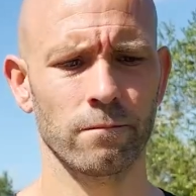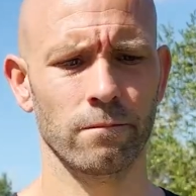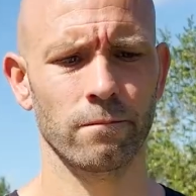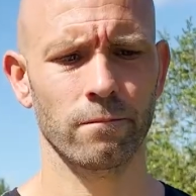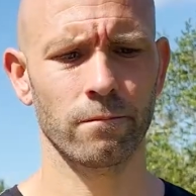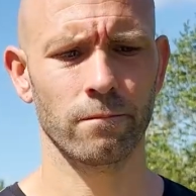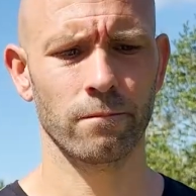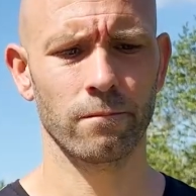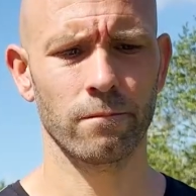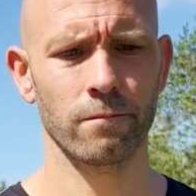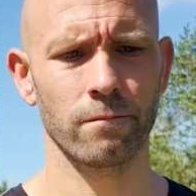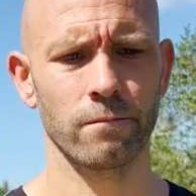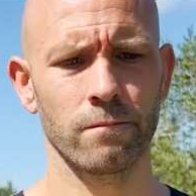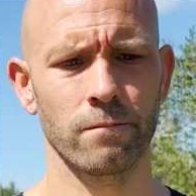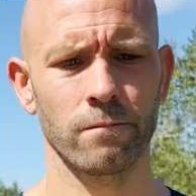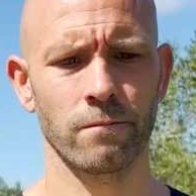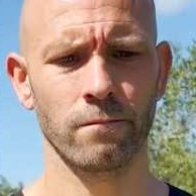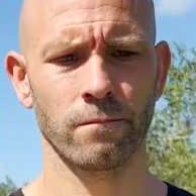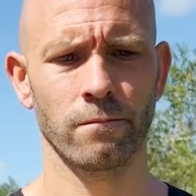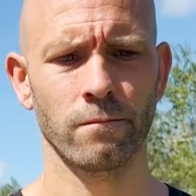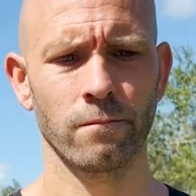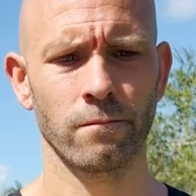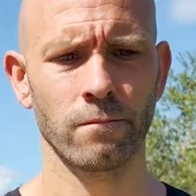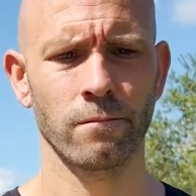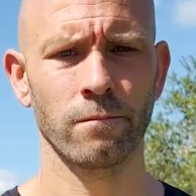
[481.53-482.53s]

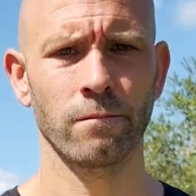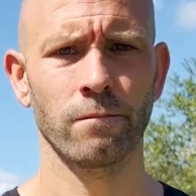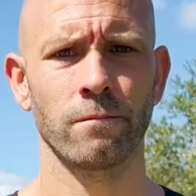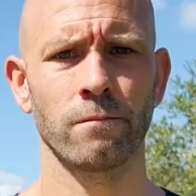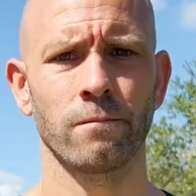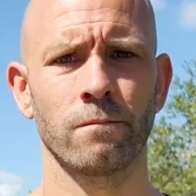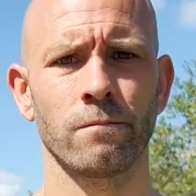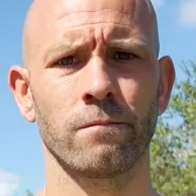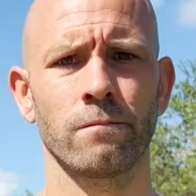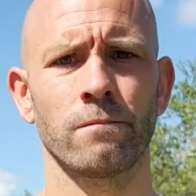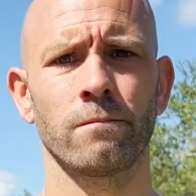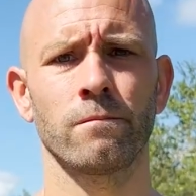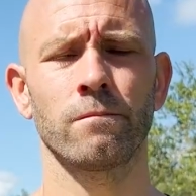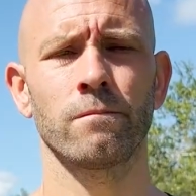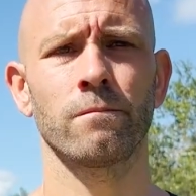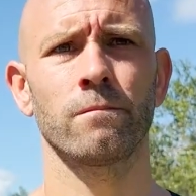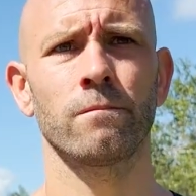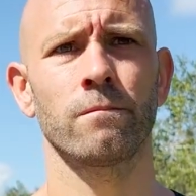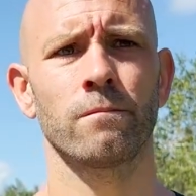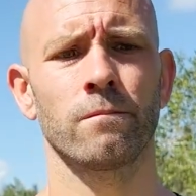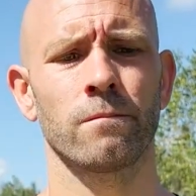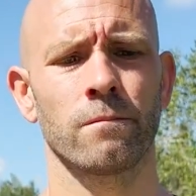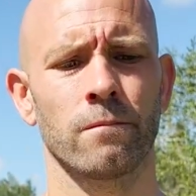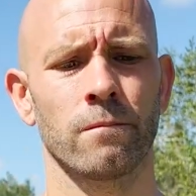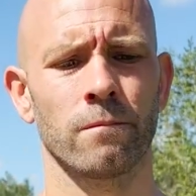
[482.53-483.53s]

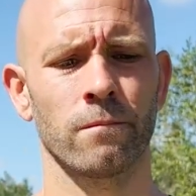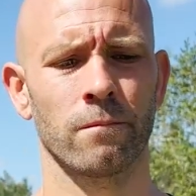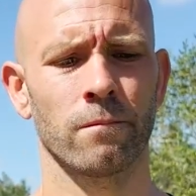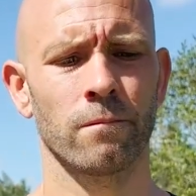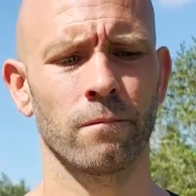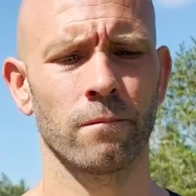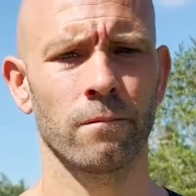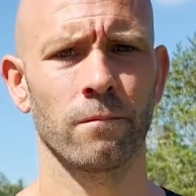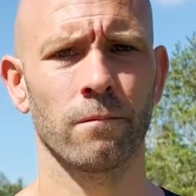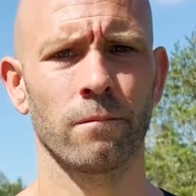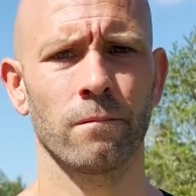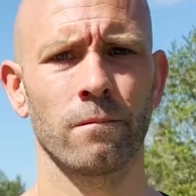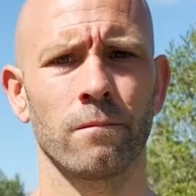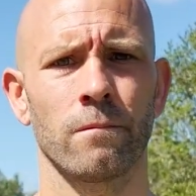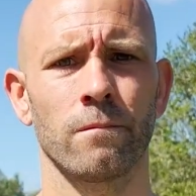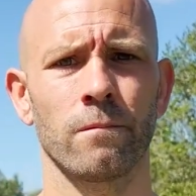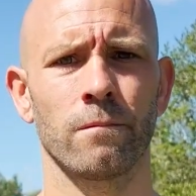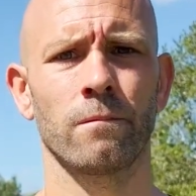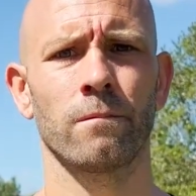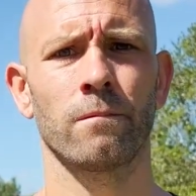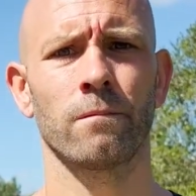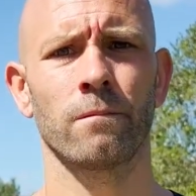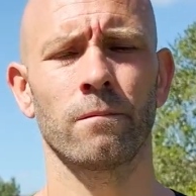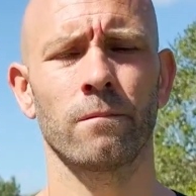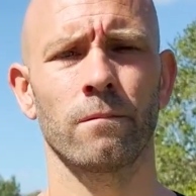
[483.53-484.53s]

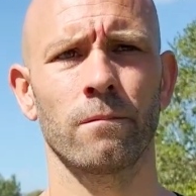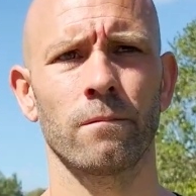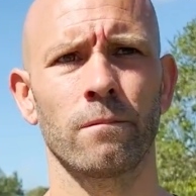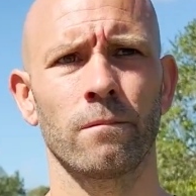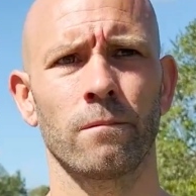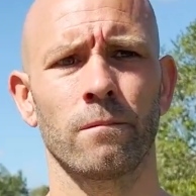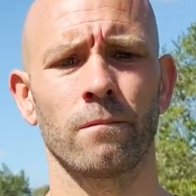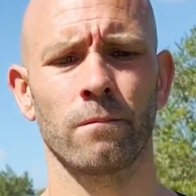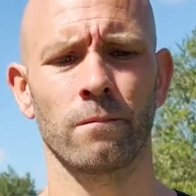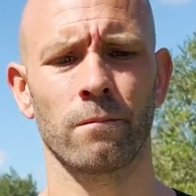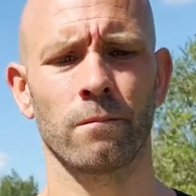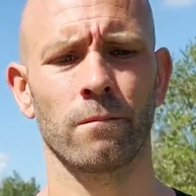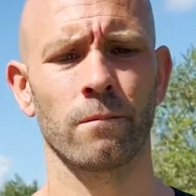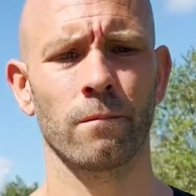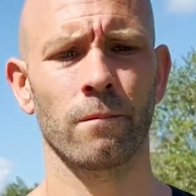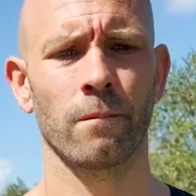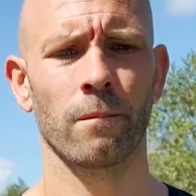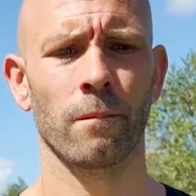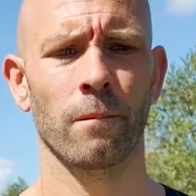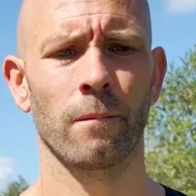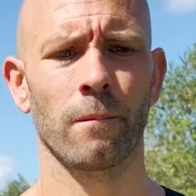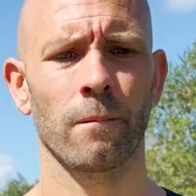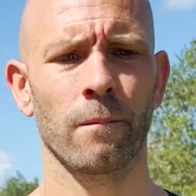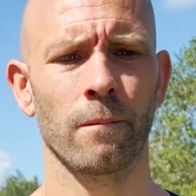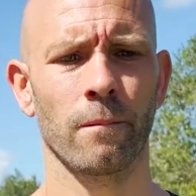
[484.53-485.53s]

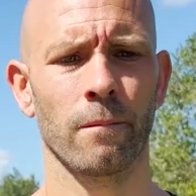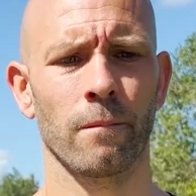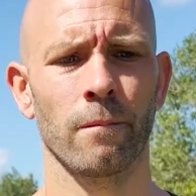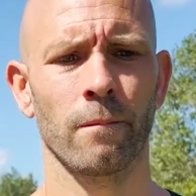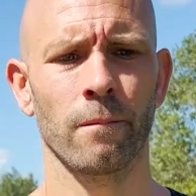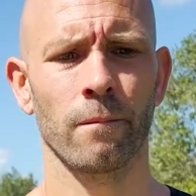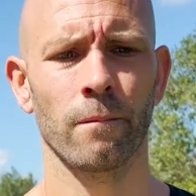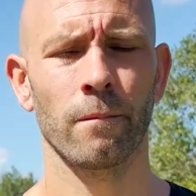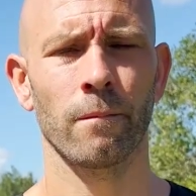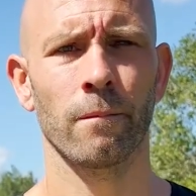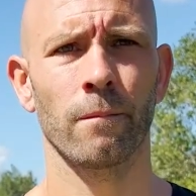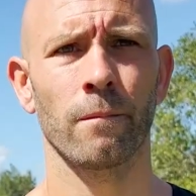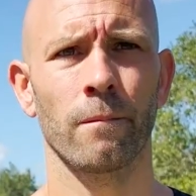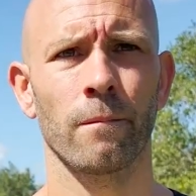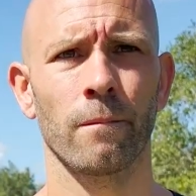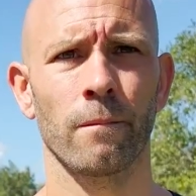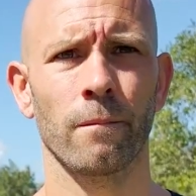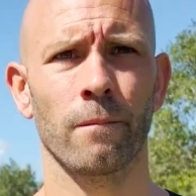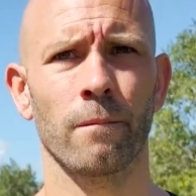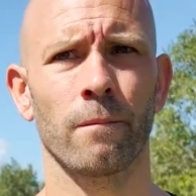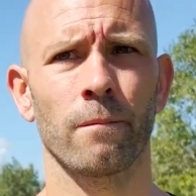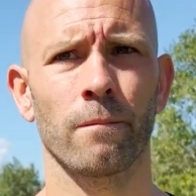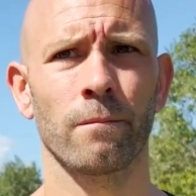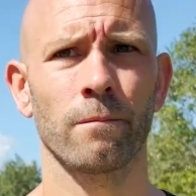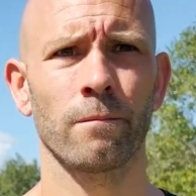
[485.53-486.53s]

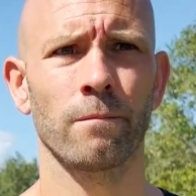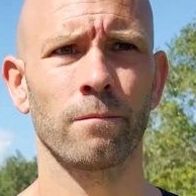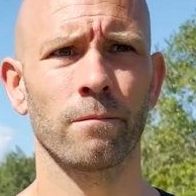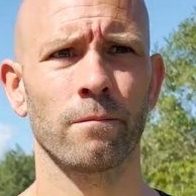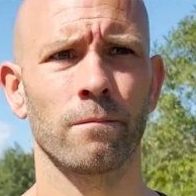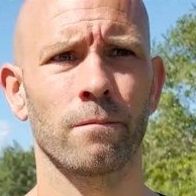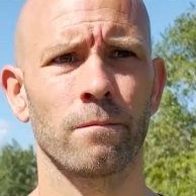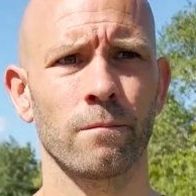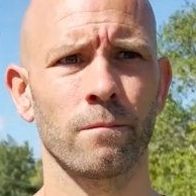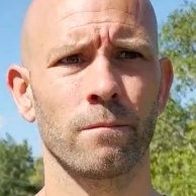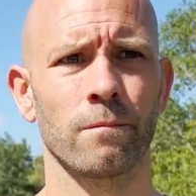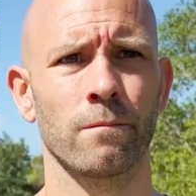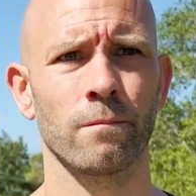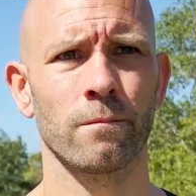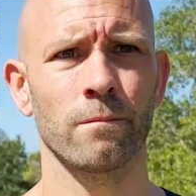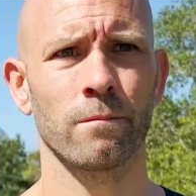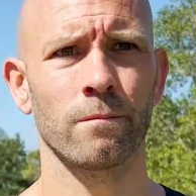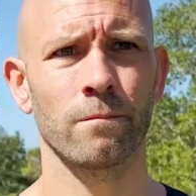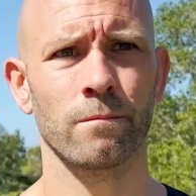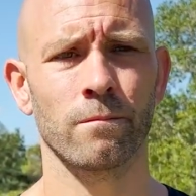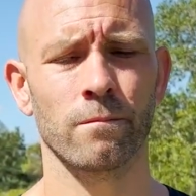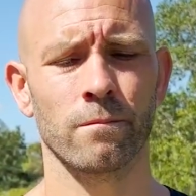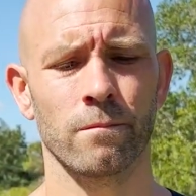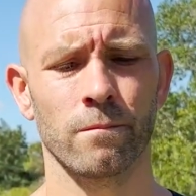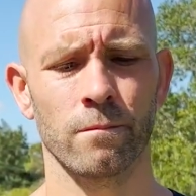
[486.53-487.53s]

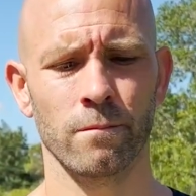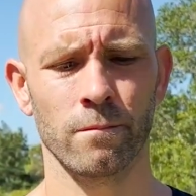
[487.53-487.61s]
(silent)